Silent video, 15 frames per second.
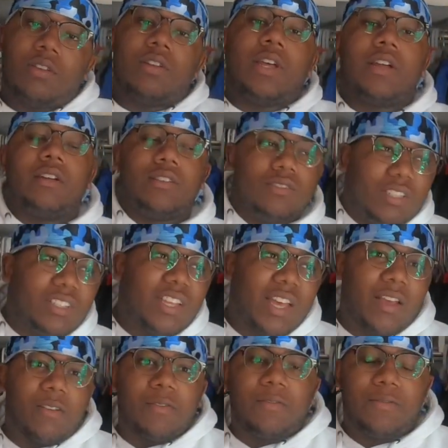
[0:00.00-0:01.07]
Now there's
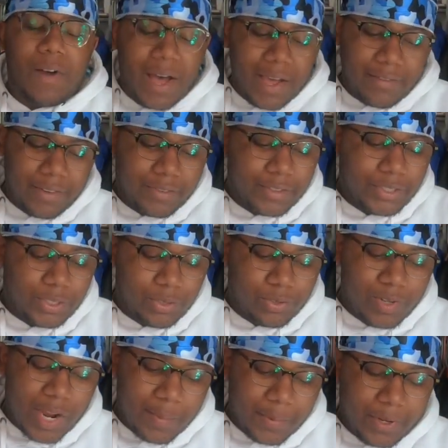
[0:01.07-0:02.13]
like 5 different shoes
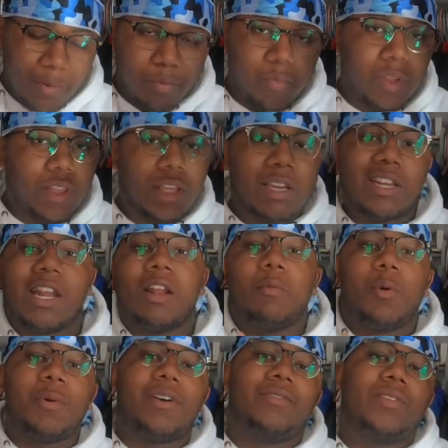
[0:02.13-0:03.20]
dropping. I'm gonna be looking at
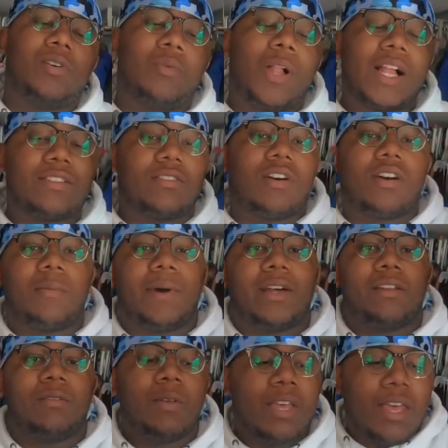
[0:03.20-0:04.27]
them on my phone while I talk
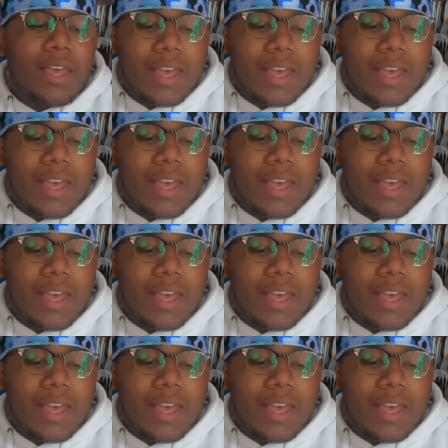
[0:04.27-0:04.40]
about them.